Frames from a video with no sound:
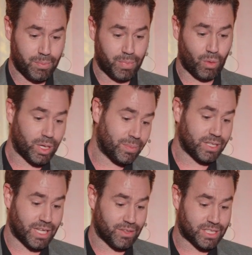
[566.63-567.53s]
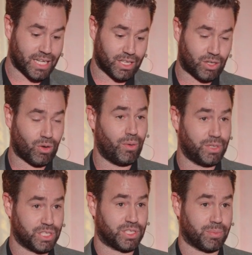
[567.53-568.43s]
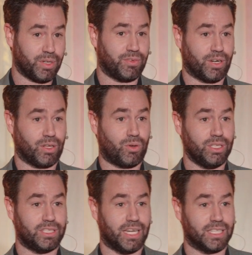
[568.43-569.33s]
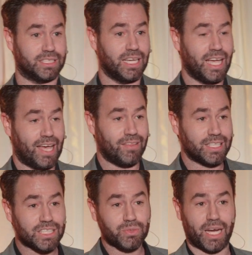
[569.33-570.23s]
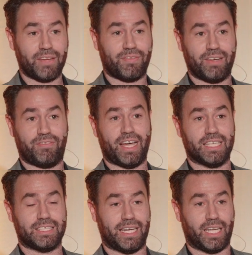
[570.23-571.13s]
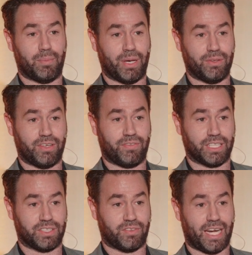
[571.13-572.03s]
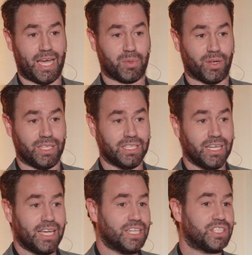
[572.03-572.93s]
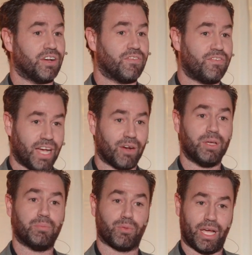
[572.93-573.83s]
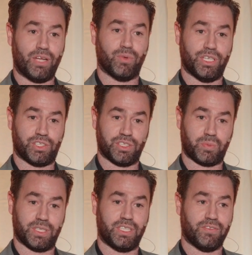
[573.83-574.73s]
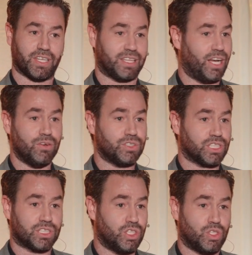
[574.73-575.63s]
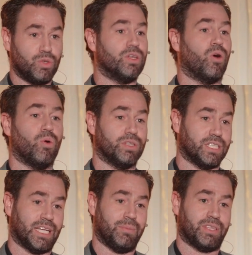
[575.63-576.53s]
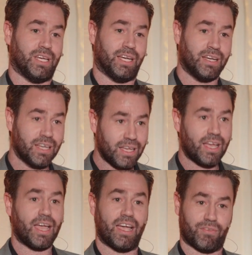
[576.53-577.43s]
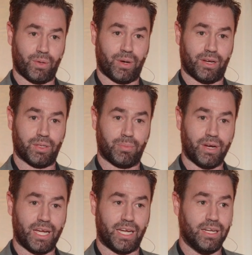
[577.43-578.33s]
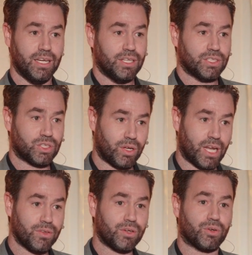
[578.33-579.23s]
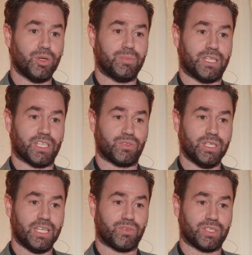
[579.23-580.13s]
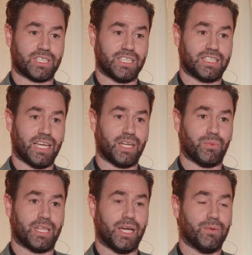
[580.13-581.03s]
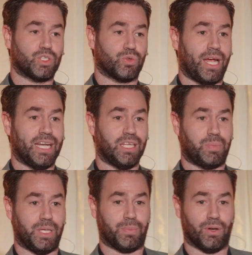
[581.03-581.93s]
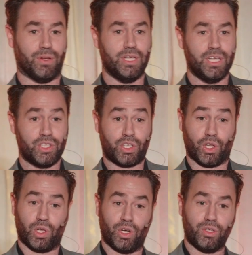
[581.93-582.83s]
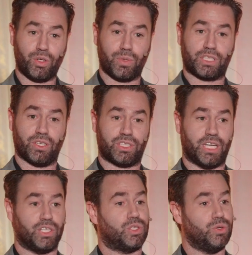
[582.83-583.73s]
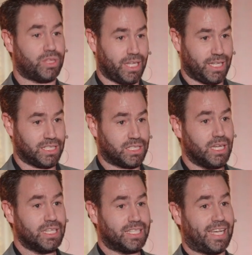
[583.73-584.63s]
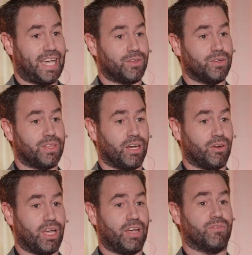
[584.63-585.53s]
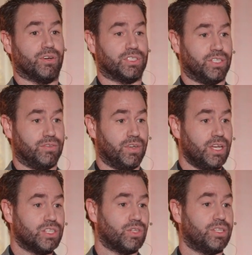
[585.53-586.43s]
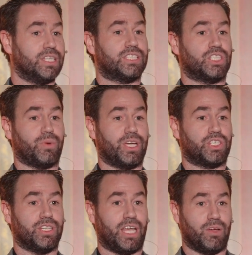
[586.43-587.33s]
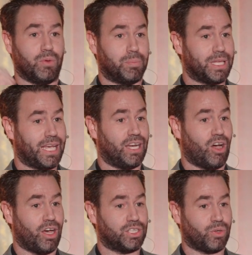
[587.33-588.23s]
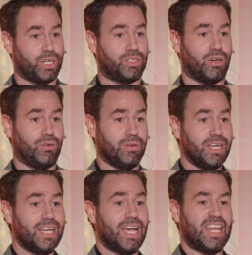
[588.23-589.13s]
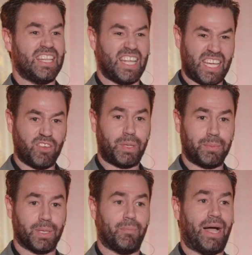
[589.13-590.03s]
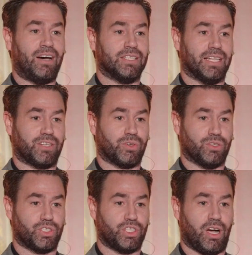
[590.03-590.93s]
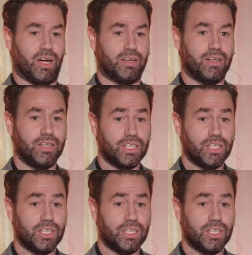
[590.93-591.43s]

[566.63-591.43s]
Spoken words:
But what about the other side of the coin, which is the prefrontal cortex? And this is what I find fascinating about the effects of cannabinoids, is they're very brain region specific. They don't just do the same thing everywhere in the brain. So another group did this really interesting study where they were training people to learn to associate two things together that are aversive. So in this situation, they would play an auditory tone, and then they give people a mild electrical shock.